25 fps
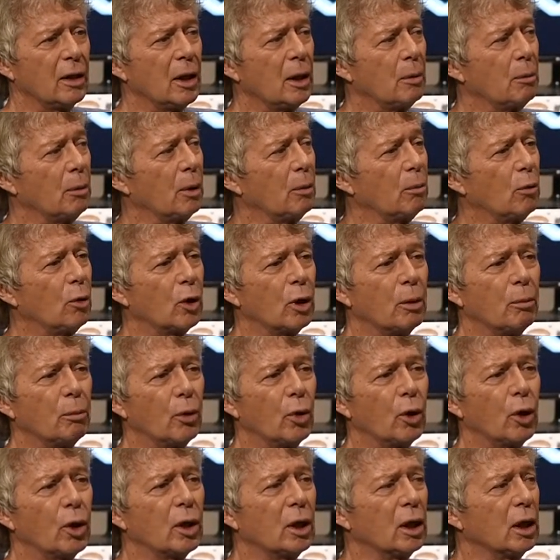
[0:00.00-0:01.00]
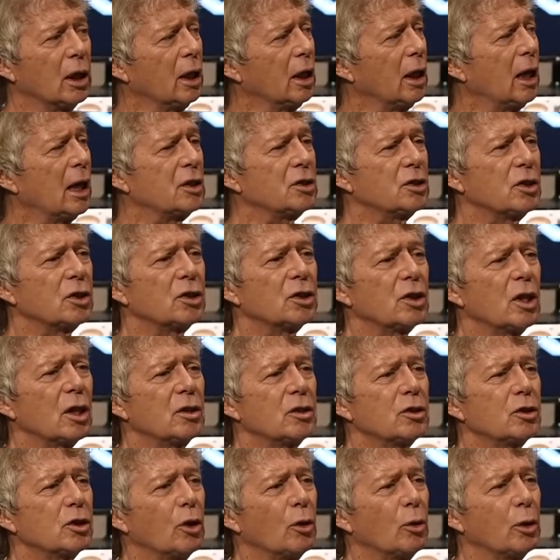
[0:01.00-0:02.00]
That's but great. more importantly, as the
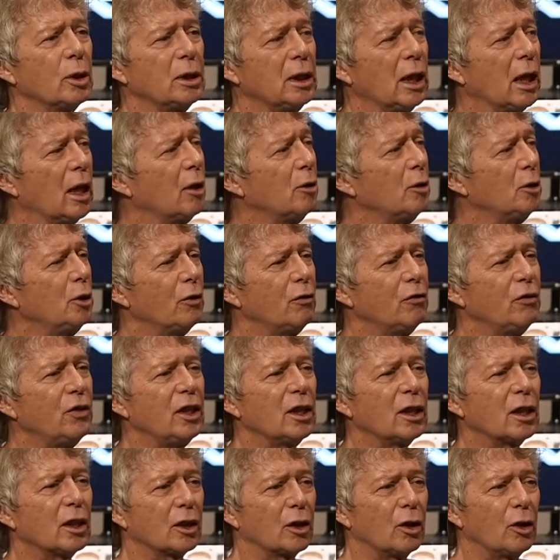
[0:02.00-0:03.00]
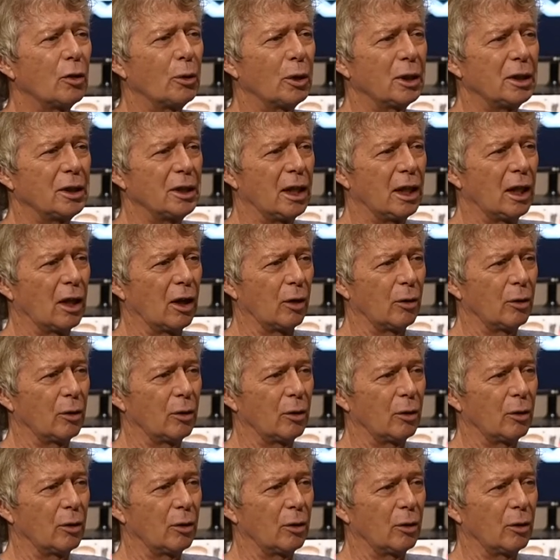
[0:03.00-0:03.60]
sun's going down, you feel it going down.